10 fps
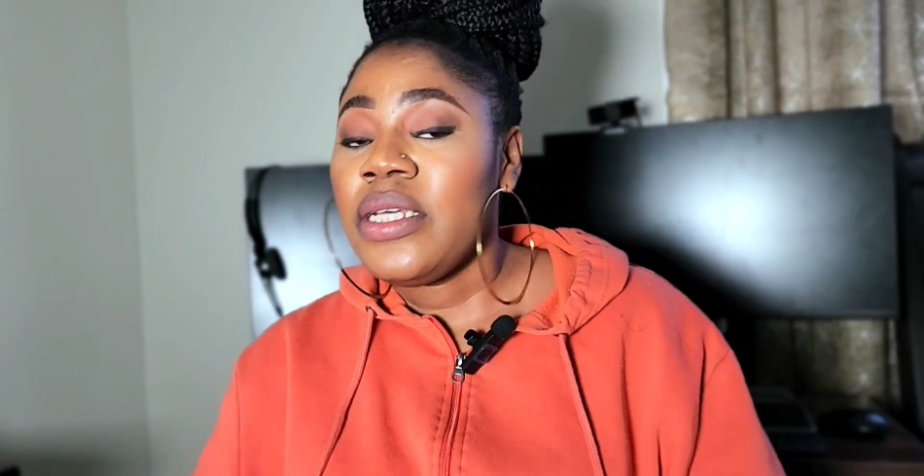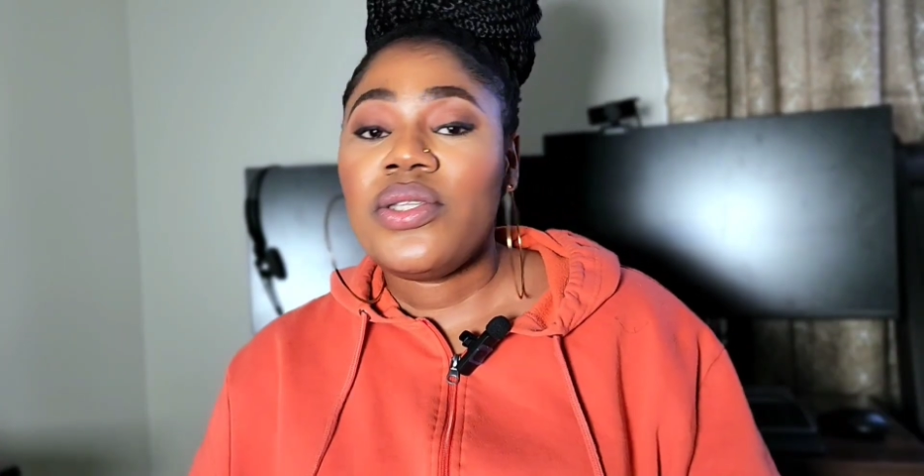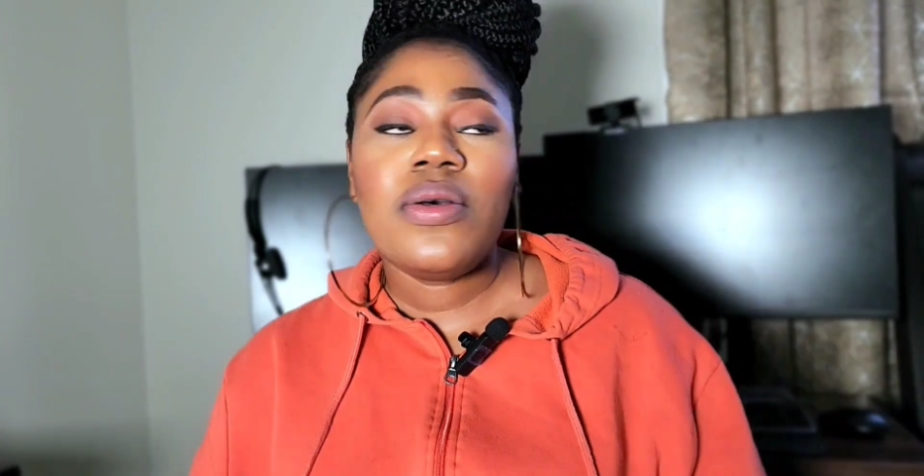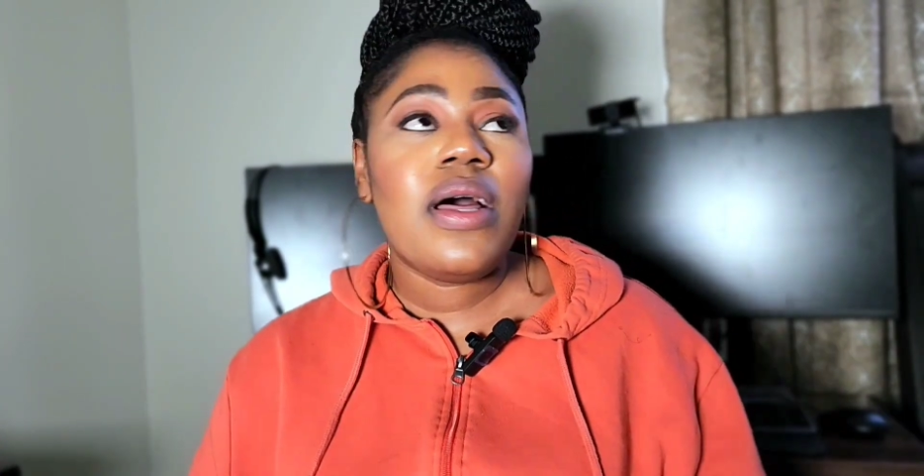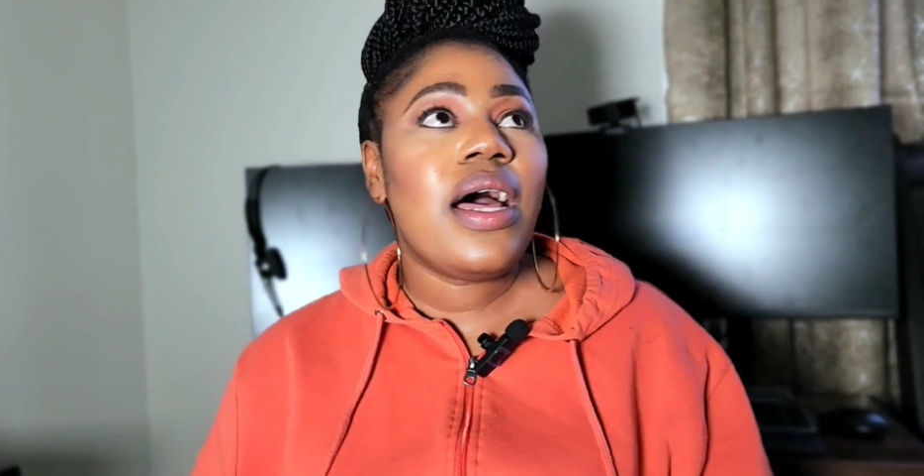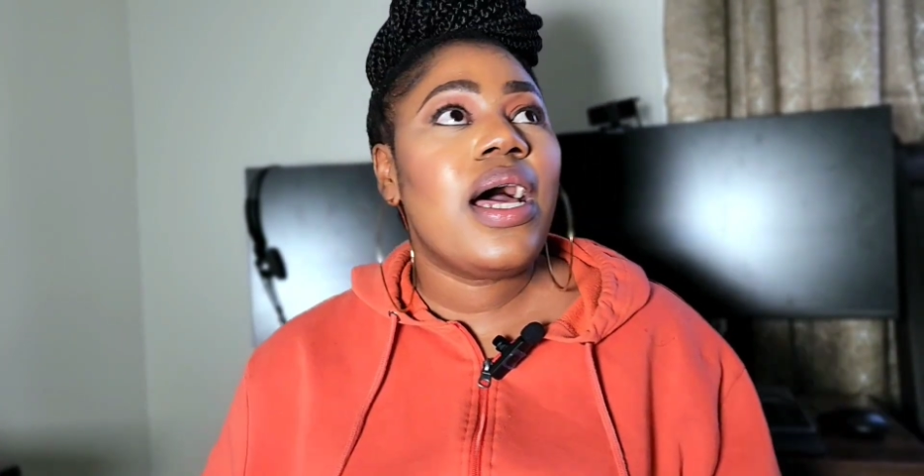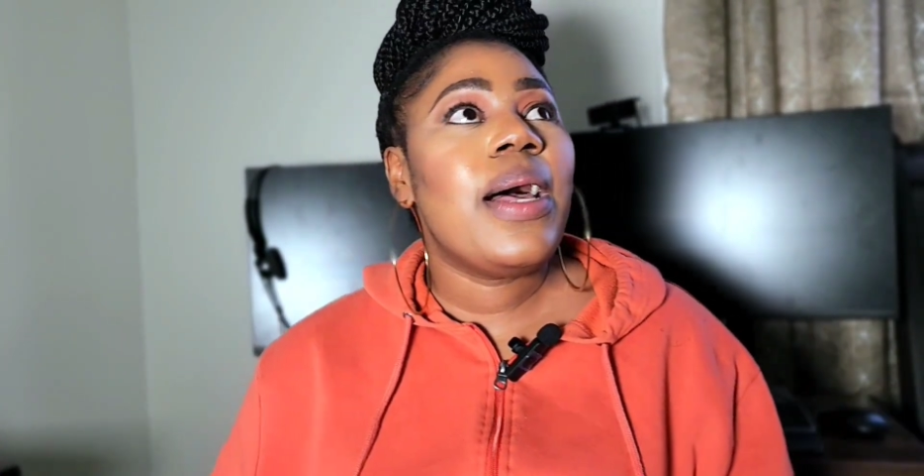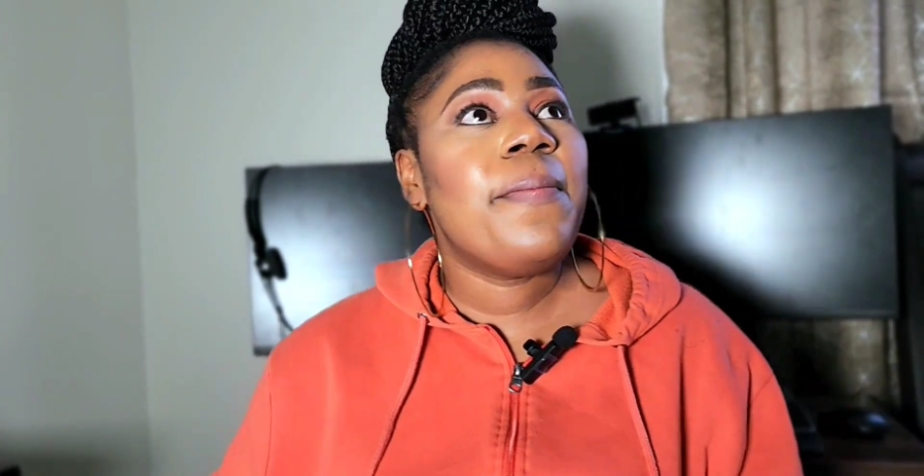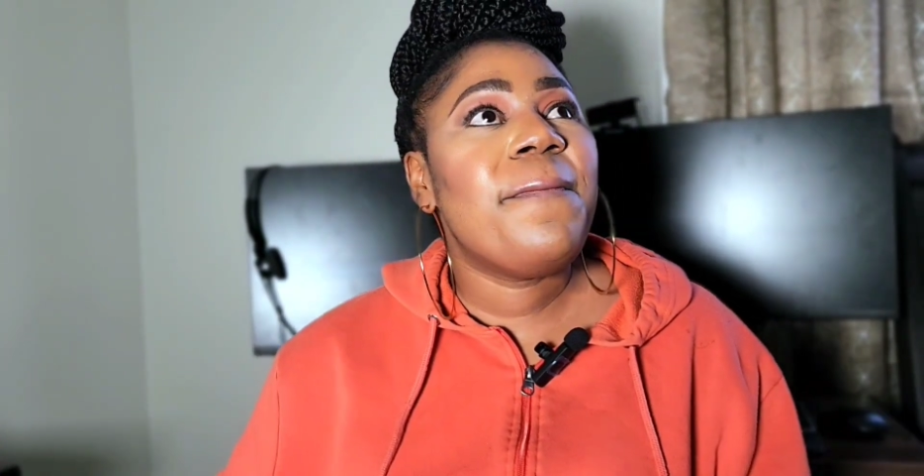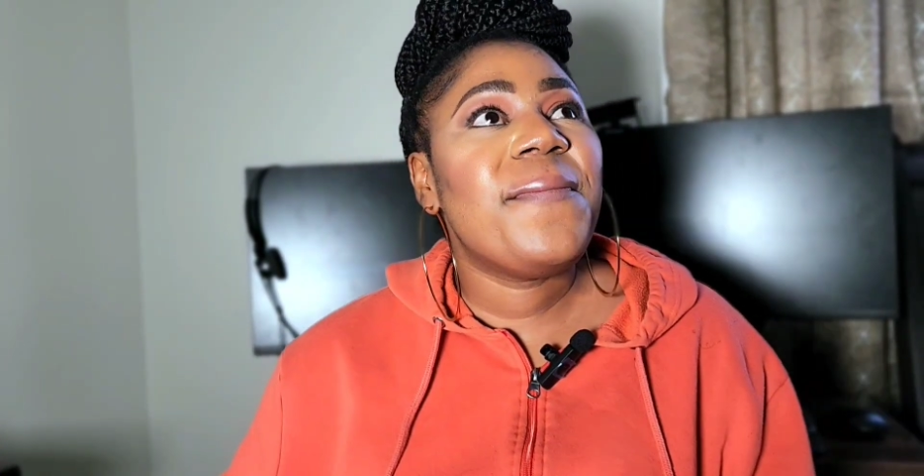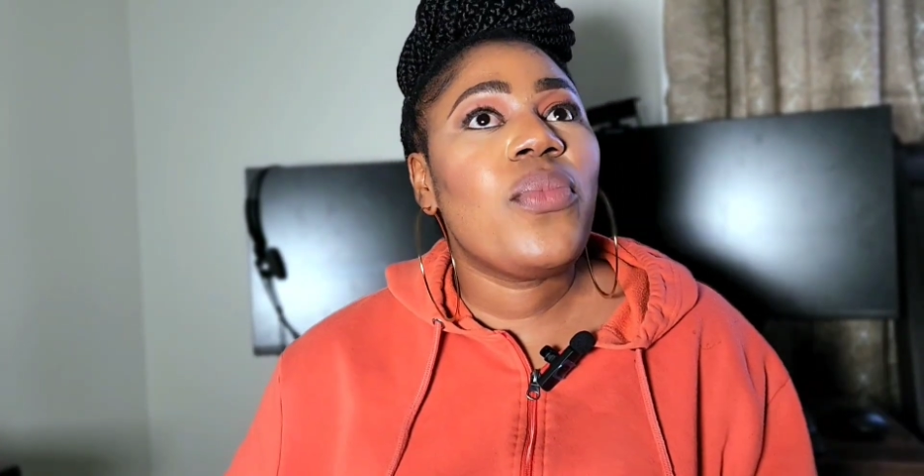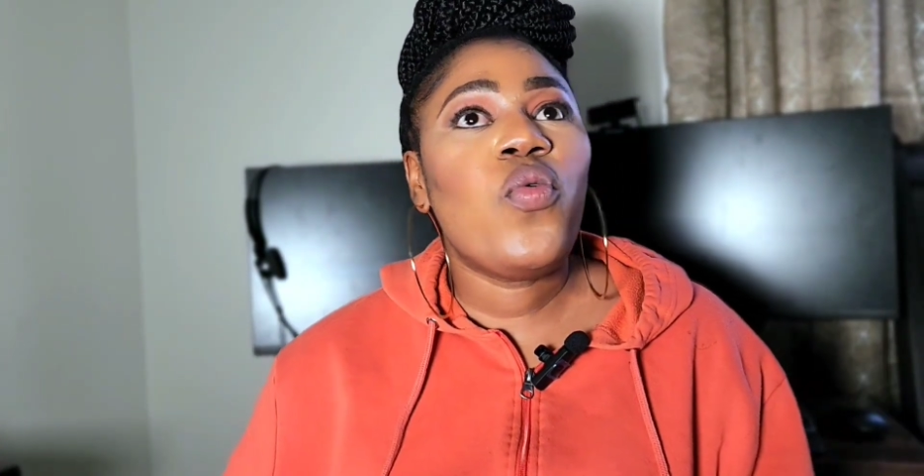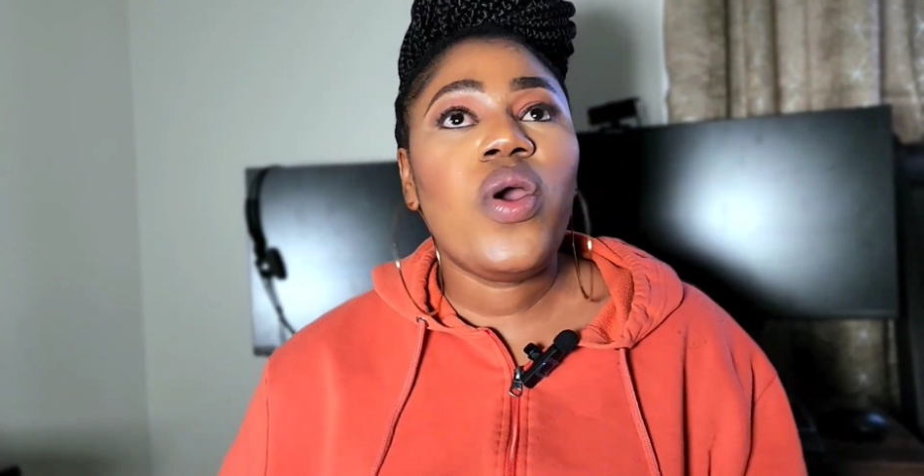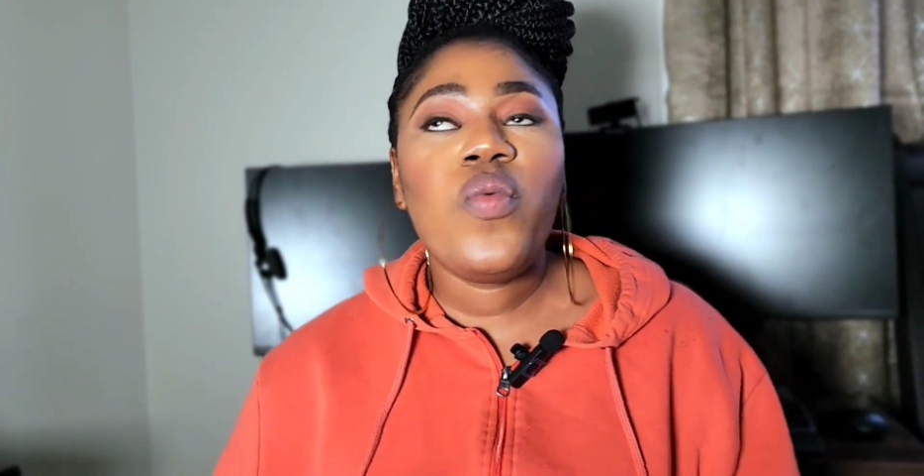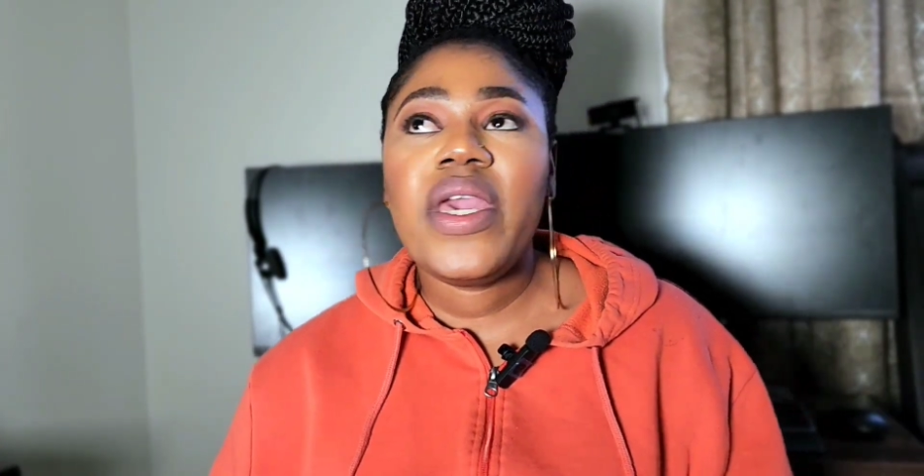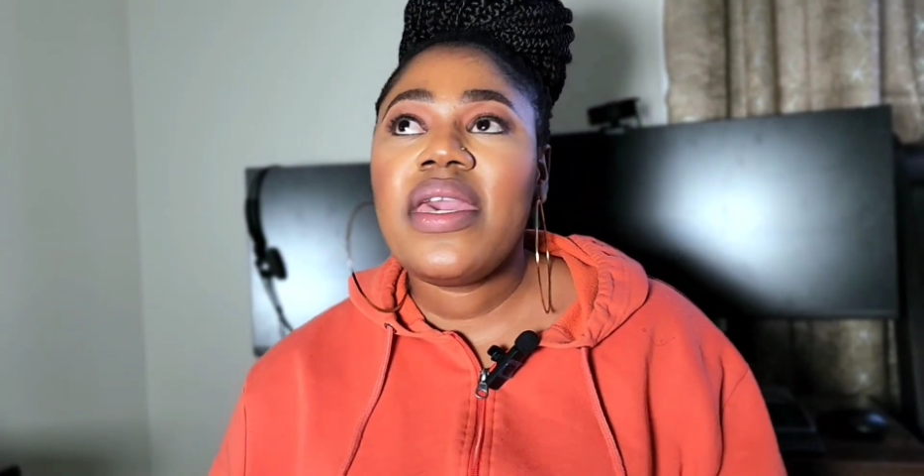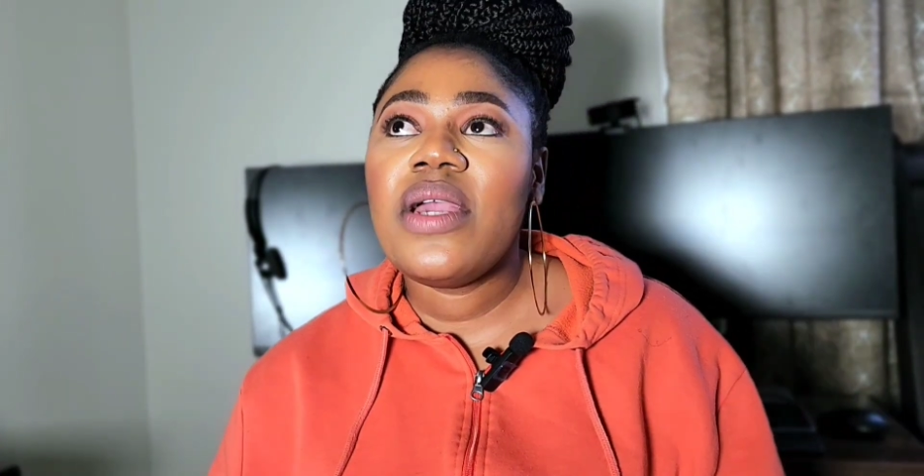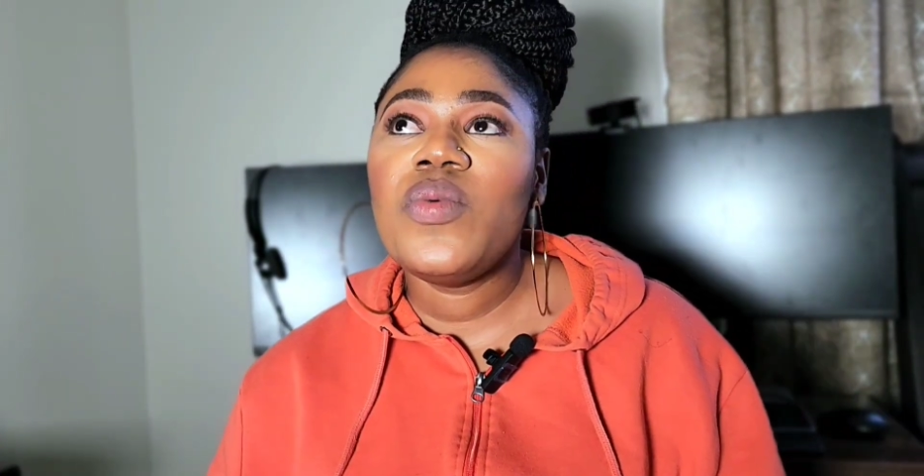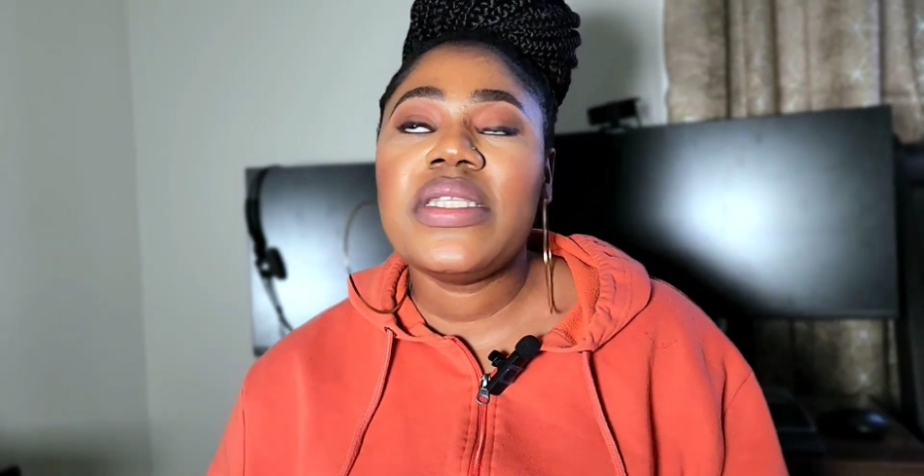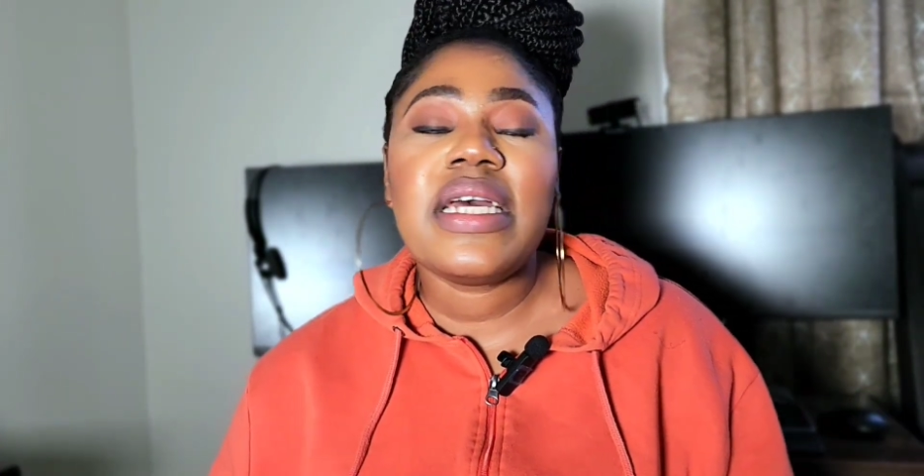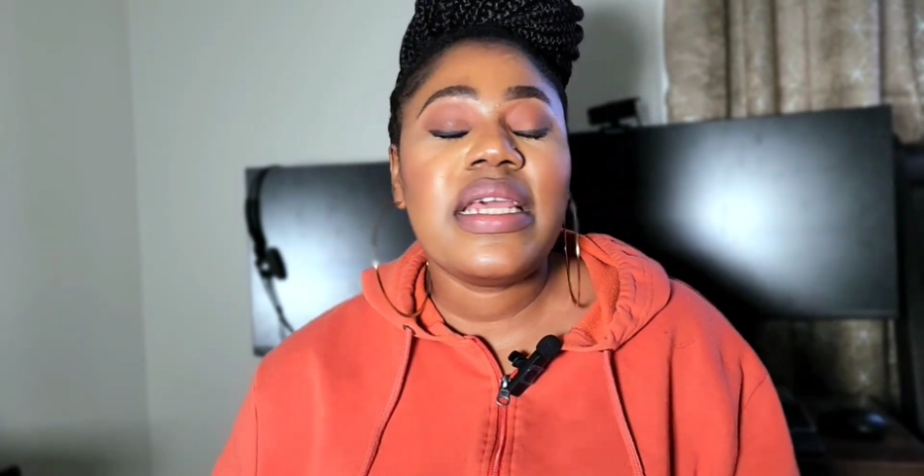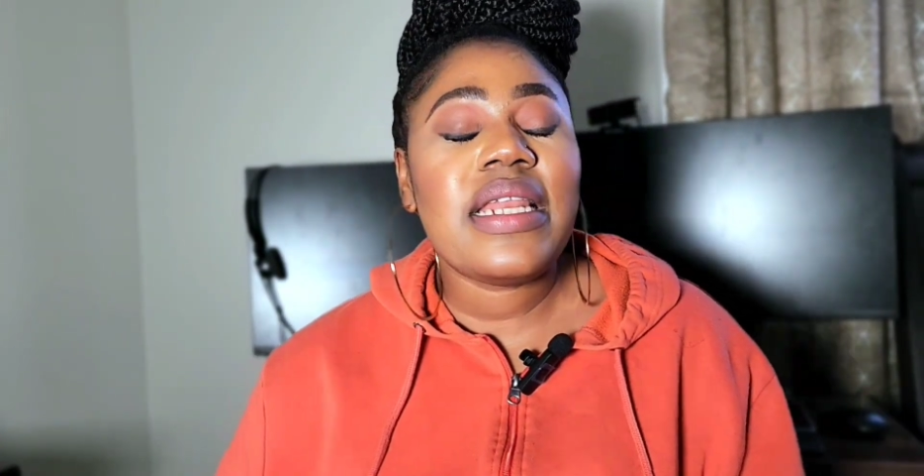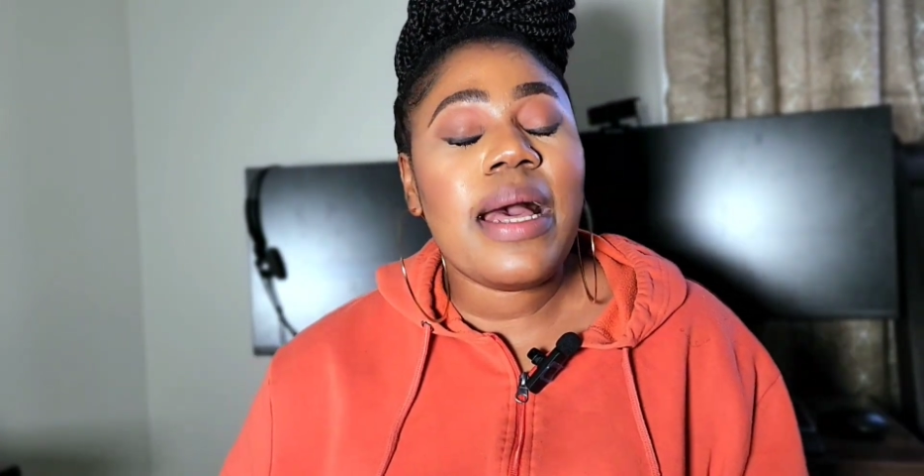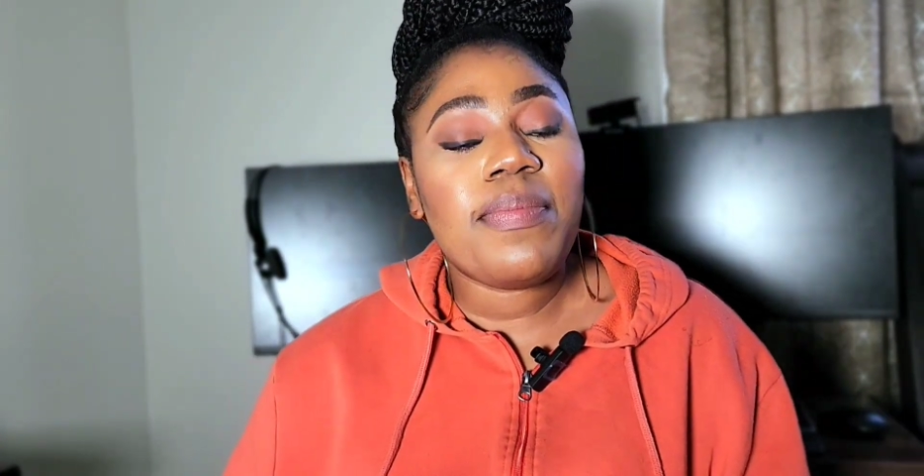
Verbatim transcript: So um, one weekend we started